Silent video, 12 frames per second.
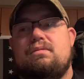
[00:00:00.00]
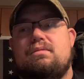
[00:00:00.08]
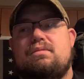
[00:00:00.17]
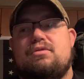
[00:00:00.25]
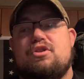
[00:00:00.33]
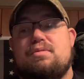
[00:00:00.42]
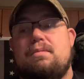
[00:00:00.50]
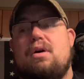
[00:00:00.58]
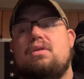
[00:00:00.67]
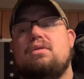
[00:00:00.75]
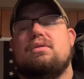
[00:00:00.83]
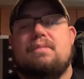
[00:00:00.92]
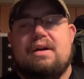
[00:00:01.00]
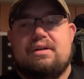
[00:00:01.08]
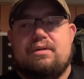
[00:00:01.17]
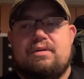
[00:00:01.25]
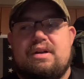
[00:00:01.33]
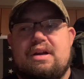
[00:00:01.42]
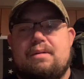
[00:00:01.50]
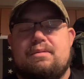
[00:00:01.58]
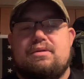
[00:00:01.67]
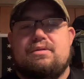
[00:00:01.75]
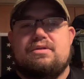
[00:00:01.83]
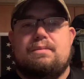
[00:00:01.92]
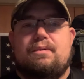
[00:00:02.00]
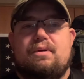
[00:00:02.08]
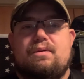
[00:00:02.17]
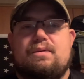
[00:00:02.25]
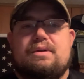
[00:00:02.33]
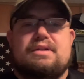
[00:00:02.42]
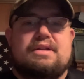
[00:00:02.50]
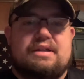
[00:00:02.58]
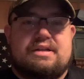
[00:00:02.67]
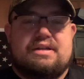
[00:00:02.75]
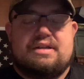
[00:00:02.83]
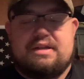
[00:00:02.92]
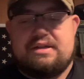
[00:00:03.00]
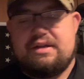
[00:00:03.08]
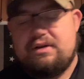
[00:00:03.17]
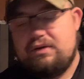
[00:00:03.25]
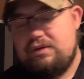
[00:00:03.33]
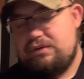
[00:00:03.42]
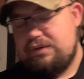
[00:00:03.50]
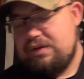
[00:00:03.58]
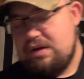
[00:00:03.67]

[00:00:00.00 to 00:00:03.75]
smaller micro diameters, the .166 arrows.